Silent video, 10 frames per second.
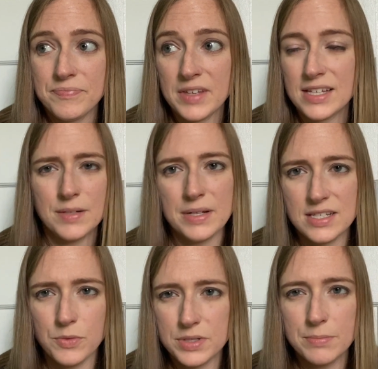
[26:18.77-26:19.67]
except my
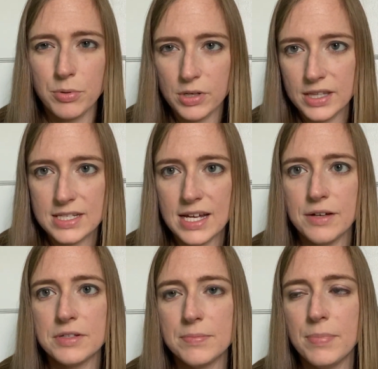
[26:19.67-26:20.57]
son wasn't born in this
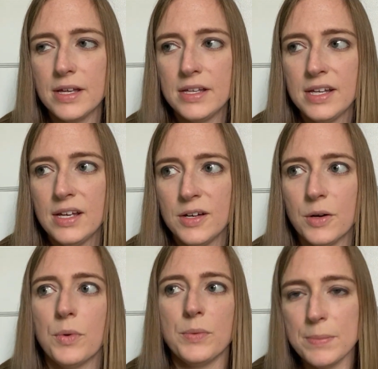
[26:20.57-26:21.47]
house, but
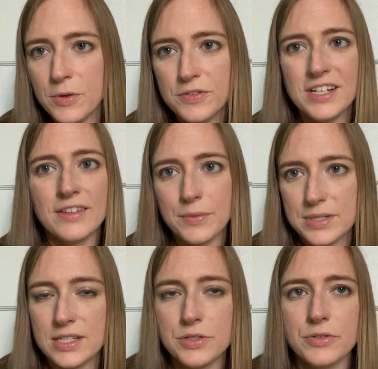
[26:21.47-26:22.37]
when we moved here, that
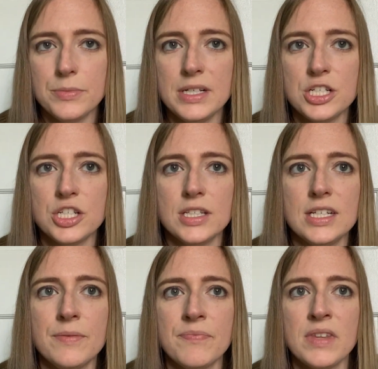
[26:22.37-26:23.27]
was his room
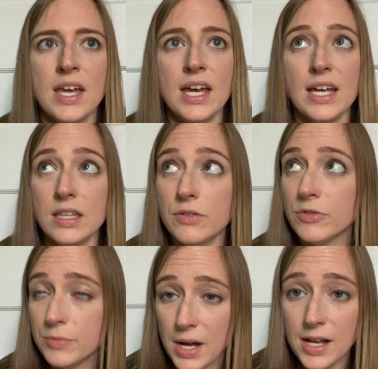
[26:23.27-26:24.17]
initially. And then the
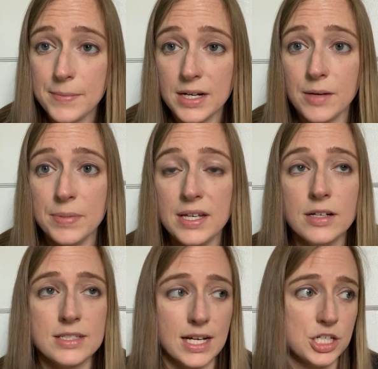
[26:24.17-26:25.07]
room I'm in up
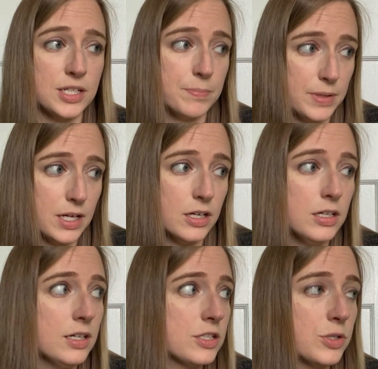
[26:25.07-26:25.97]
here is actually
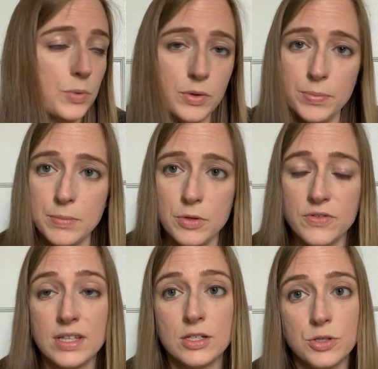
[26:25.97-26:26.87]
bigger, so we will be
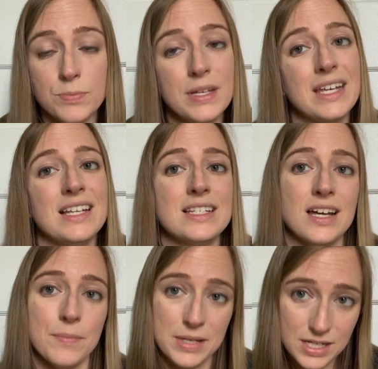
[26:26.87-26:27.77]
moving the two big kids
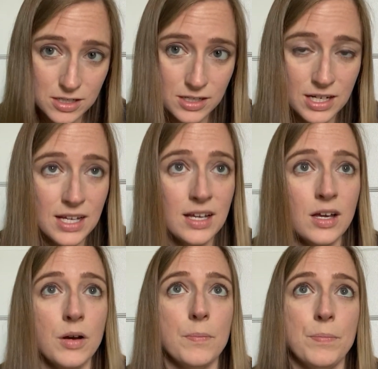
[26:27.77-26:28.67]
up here,
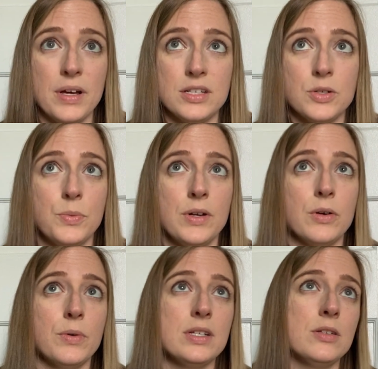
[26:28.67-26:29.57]
but we are
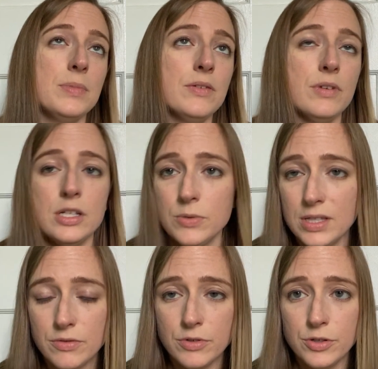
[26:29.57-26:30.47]
going to be redoing
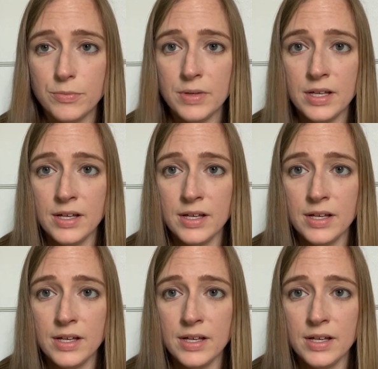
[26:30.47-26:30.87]
the room.